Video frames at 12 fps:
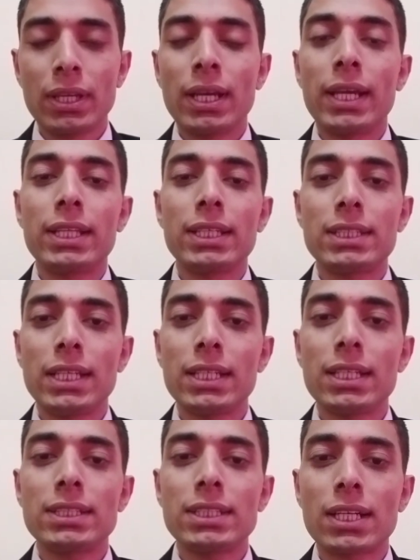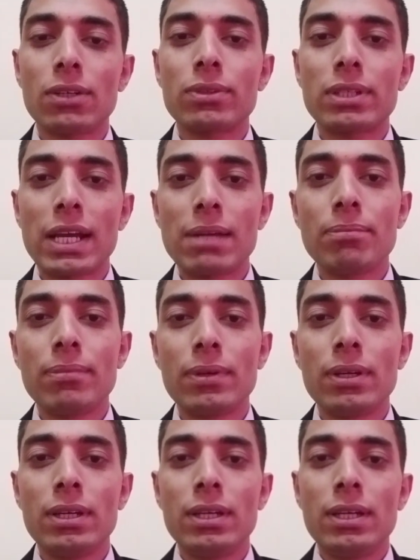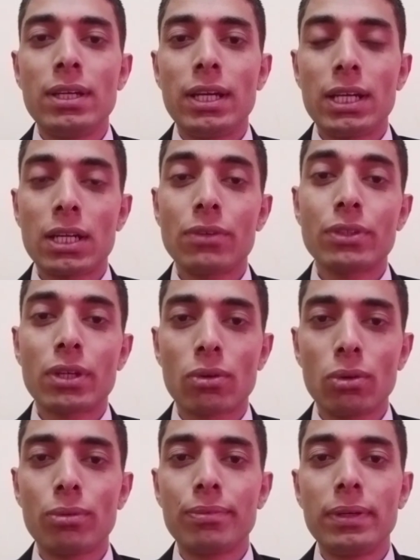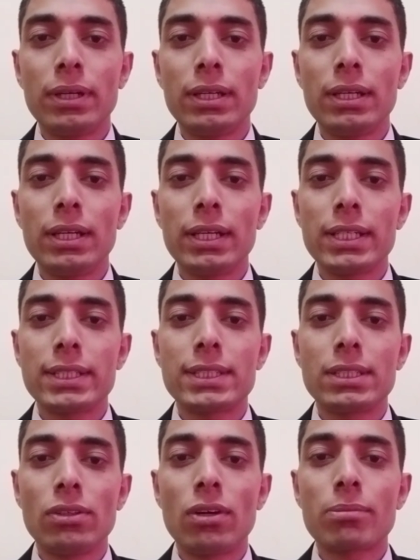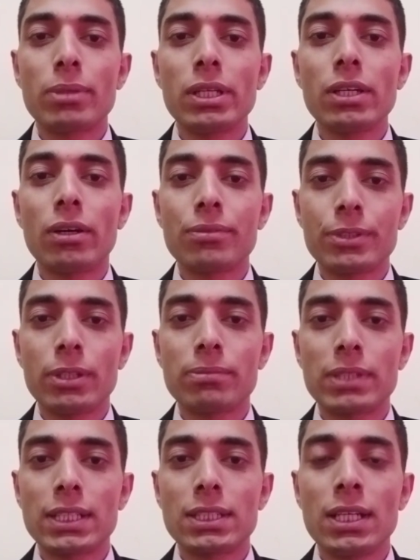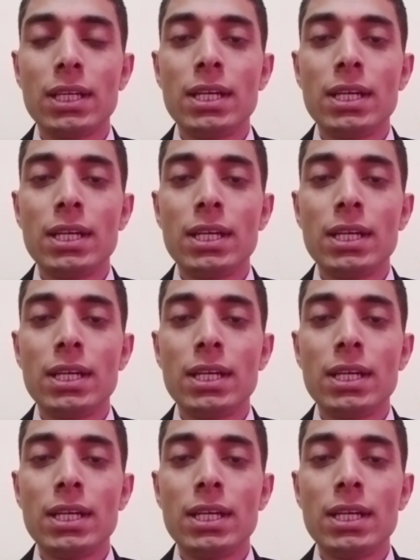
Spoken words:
And the standard checkout time around the globe is normally observed as